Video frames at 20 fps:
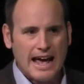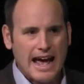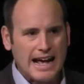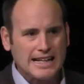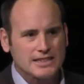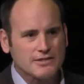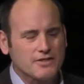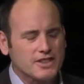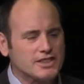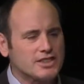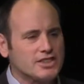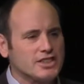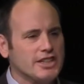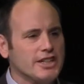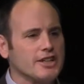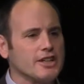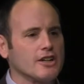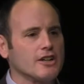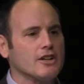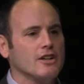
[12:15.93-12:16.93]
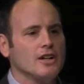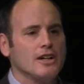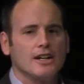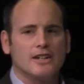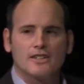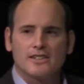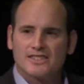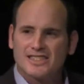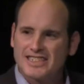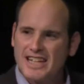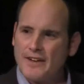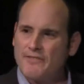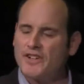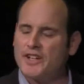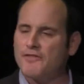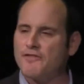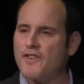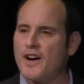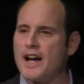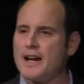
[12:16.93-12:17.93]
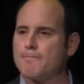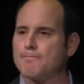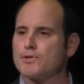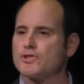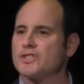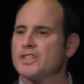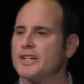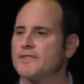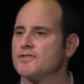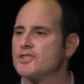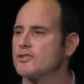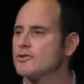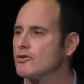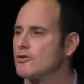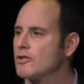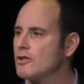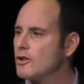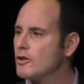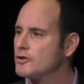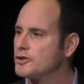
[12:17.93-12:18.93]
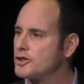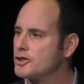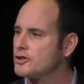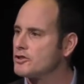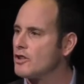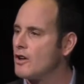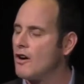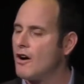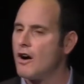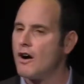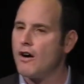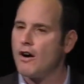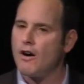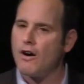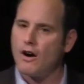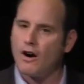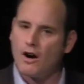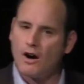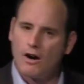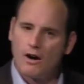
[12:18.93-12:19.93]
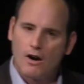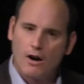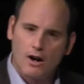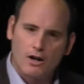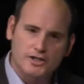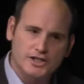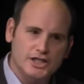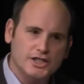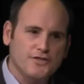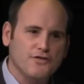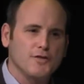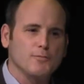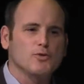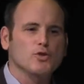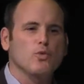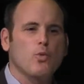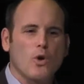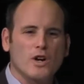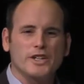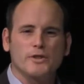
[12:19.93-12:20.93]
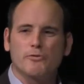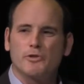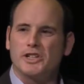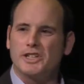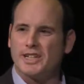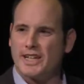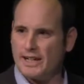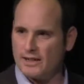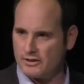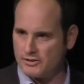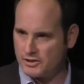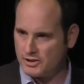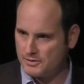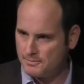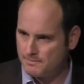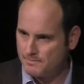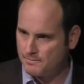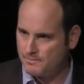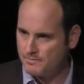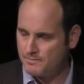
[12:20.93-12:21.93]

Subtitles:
As of this year, 75% of the store closures are just from 20 retailers,